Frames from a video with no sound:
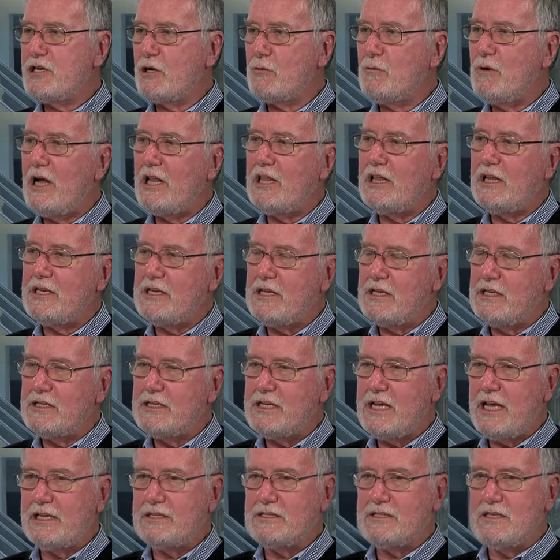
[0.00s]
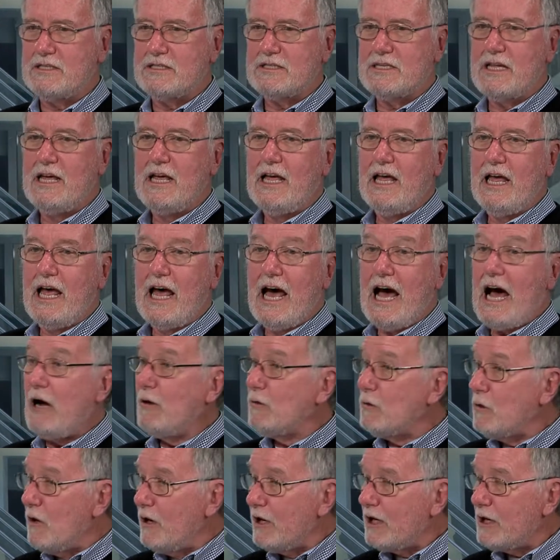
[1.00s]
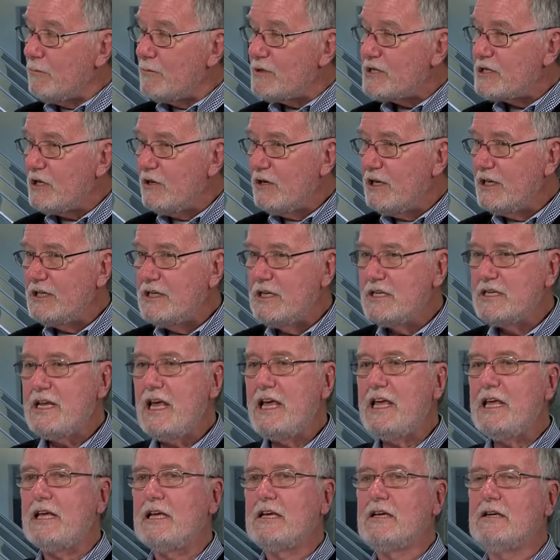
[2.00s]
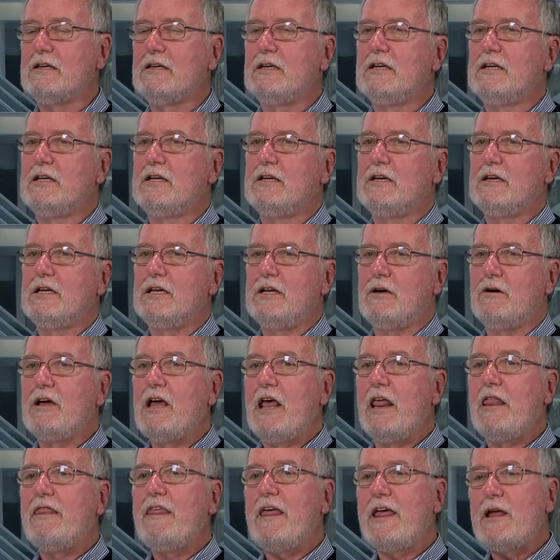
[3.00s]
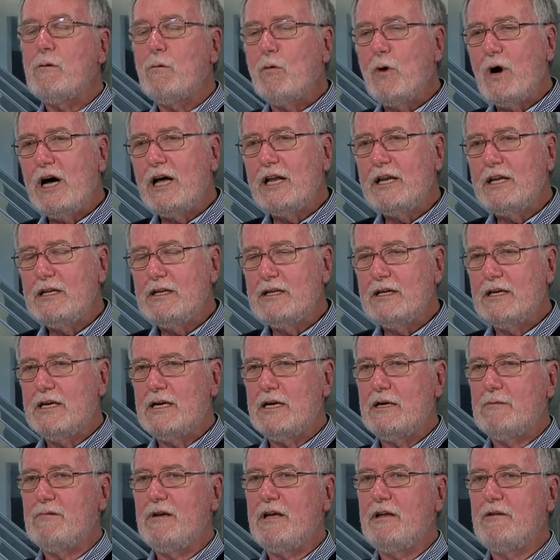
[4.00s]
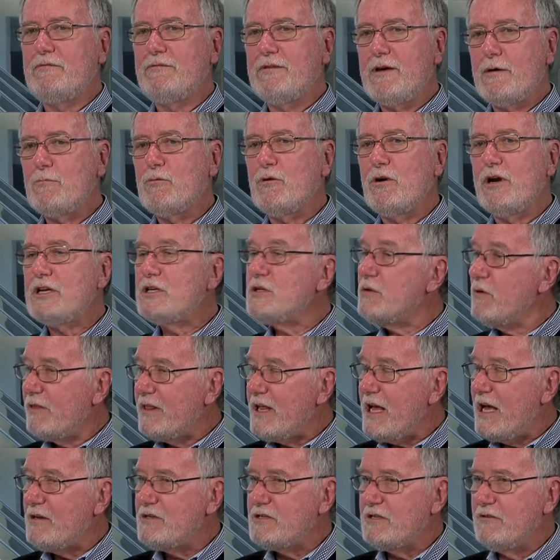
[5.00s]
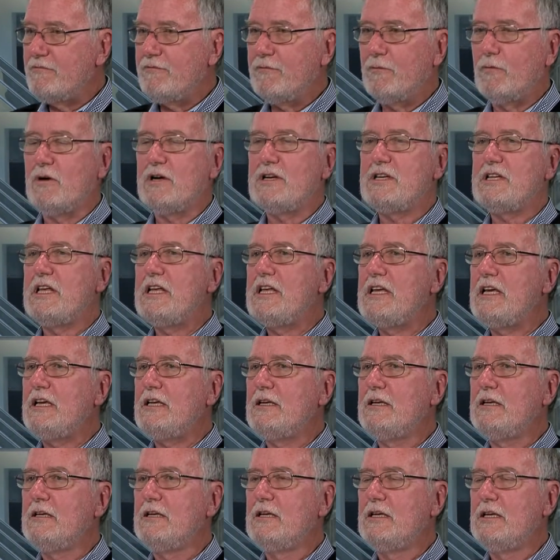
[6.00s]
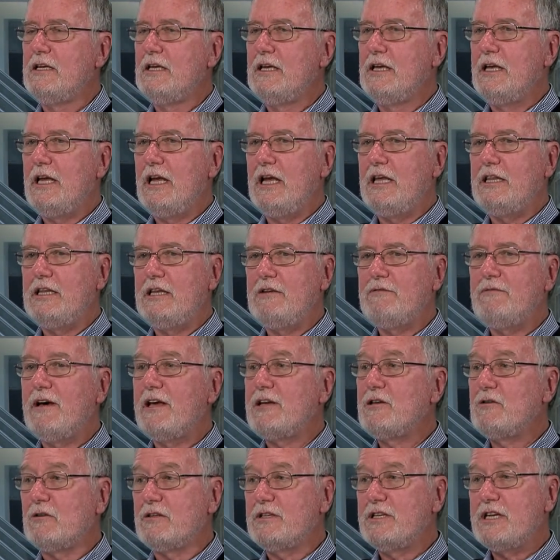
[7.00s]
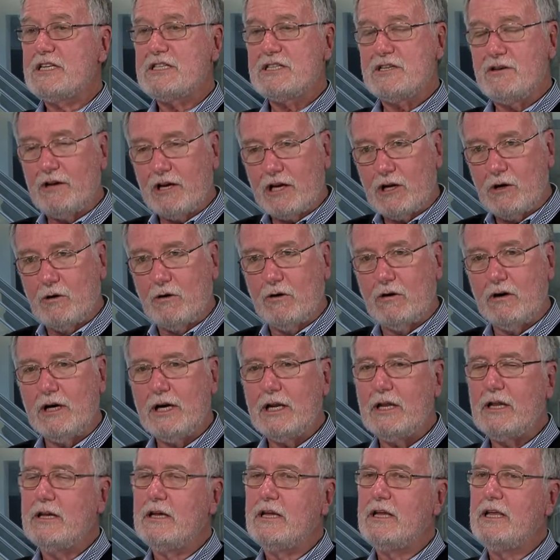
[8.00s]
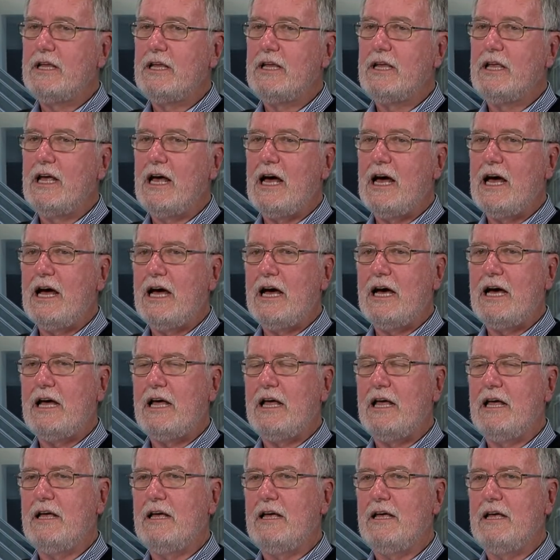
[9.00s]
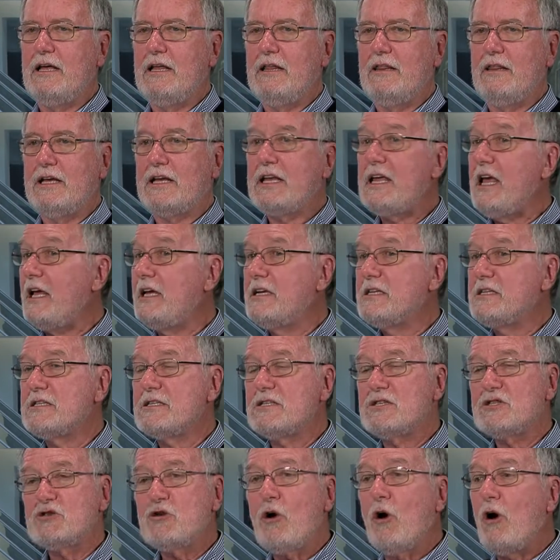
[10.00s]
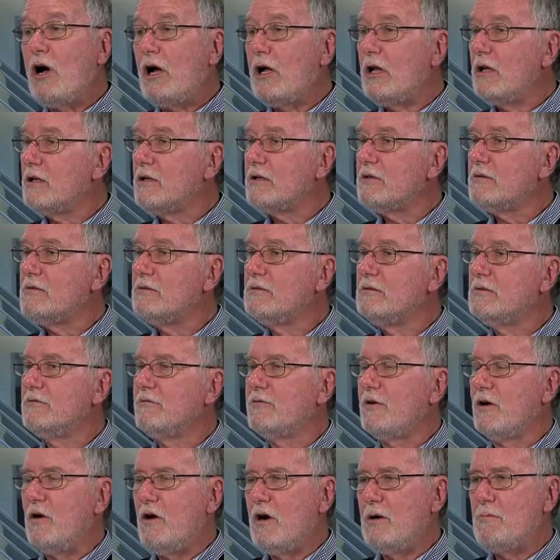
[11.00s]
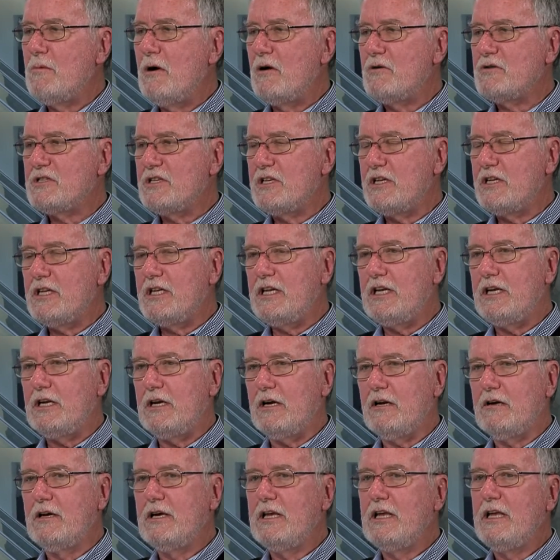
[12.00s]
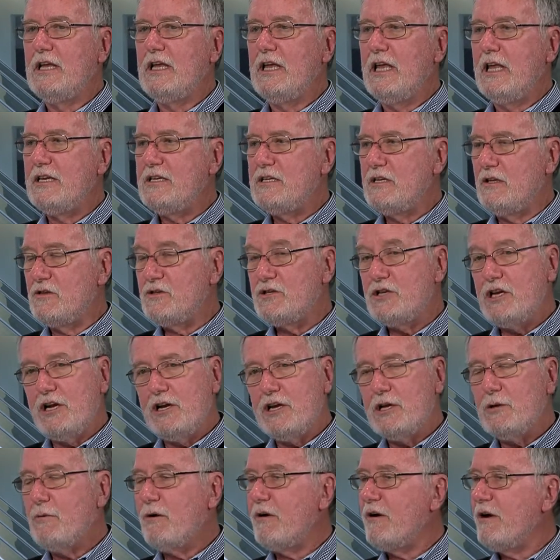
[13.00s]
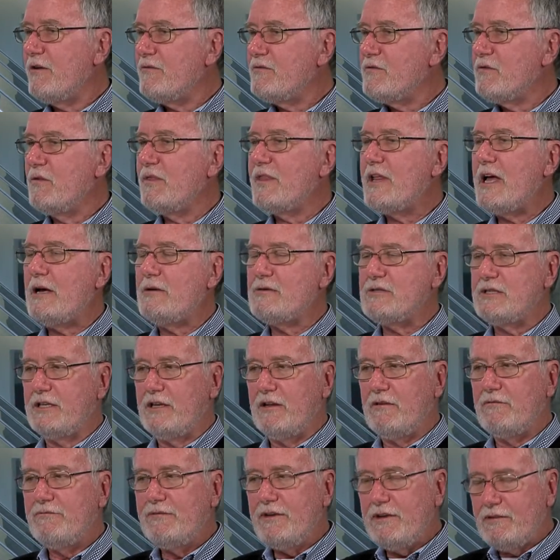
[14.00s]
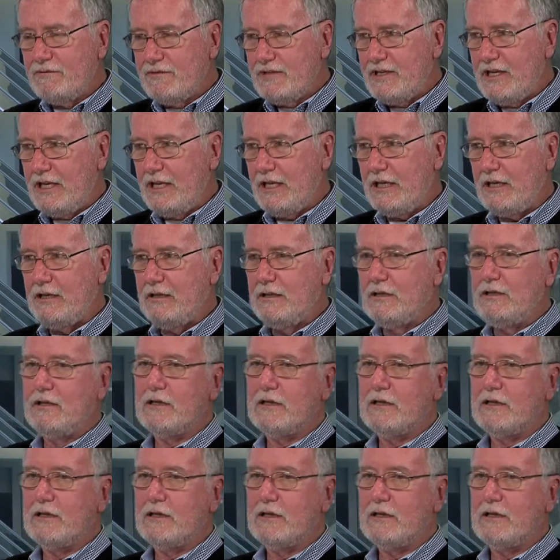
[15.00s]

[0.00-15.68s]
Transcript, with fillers: equality in Texas how long it was going to take. You know, they won um, in February two thousand fourteen. In the Federal District Court, uh, the case stalled for almost a year until January of two thousand fifteen,